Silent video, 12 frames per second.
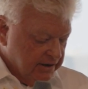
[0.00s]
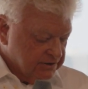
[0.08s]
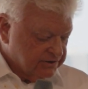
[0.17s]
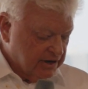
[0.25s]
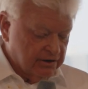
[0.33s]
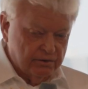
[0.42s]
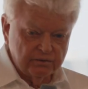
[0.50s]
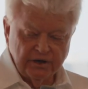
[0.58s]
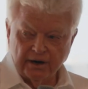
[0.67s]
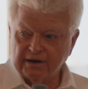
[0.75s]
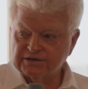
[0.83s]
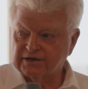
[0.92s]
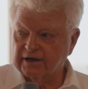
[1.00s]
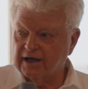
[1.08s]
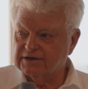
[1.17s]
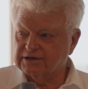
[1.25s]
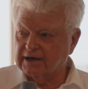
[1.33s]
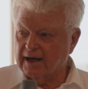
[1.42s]
So, you know, as
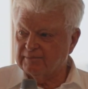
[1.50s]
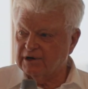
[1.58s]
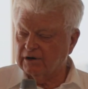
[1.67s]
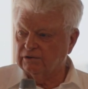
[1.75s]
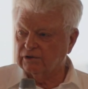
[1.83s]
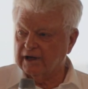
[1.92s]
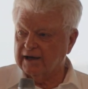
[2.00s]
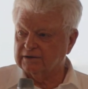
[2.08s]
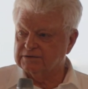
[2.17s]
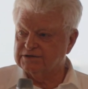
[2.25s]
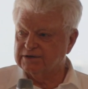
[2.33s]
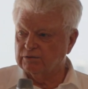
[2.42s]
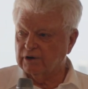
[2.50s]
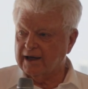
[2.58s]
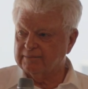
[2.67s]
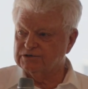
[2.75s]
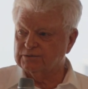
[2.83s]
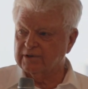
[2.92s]
a company, I'd look out and see what
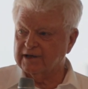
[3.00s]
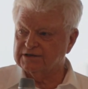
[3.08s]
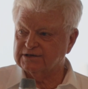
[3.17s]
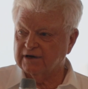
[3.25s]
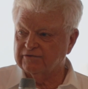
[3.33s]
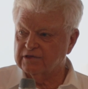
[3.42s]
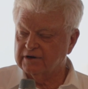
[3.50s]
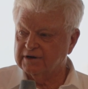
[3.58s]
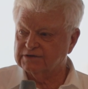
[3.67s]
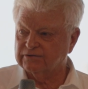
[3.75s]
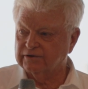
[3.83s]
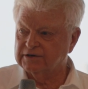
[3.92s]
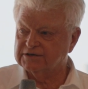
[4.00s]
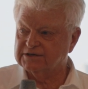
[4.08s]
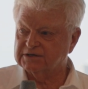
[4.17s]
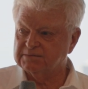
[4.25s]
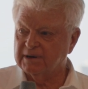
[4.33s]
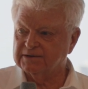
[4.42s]
happens with us over the next 3 to
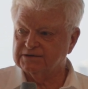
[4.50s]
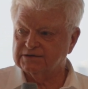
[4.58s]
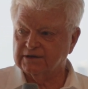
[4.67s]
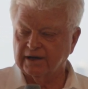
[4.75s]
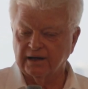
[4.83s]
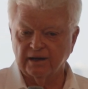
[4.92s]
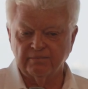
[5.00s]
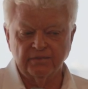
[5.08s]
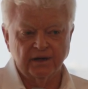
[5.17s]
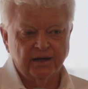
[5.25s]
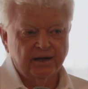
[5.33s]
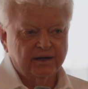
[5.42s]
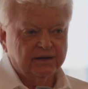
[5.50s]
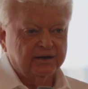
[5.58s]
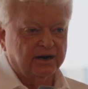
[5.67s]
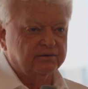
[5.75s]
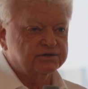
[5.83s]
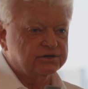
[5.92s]
6 months.
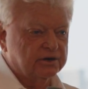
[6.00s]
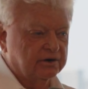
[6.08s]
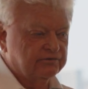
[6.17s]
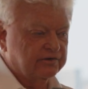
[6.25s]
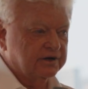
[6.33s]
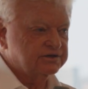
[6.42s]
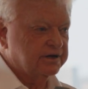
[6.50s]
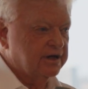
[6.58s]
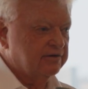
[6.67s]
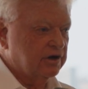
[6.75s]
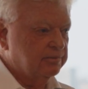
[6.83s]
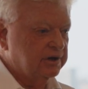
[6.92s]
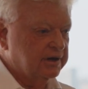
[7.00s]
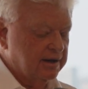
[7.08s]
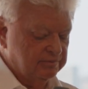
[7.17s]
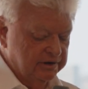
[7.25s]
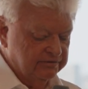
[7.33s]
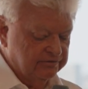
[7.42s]
You know, it's time for us to have our big
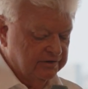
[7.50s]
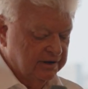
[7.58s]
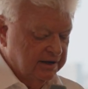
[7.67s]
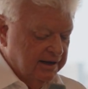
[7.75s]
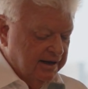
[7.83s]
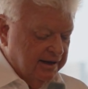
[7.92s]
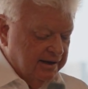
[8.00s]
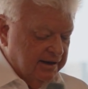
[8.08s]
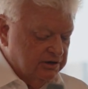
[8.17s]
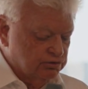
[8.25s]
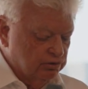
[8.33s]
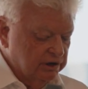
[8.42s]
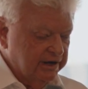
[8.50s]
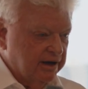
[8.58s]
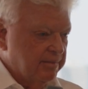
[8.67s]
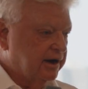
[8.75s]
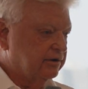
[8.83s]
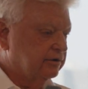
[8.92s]
uplift. It's really
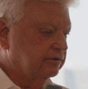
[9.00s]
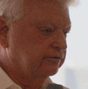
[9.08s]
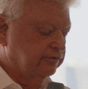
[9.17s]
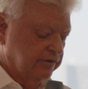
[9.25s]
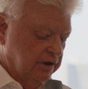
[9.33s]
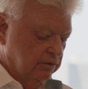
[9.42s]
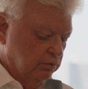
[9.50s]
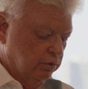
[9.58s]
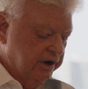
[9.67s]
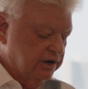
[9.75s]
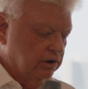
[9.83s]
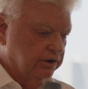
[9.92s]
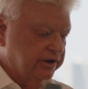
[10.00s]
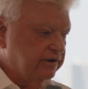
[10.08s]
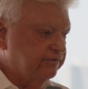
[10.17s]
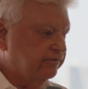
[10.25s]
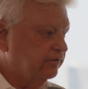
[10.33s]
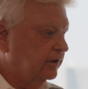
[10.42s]
a matter of when, not
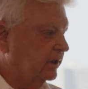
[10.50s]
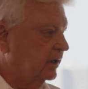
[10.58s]
if.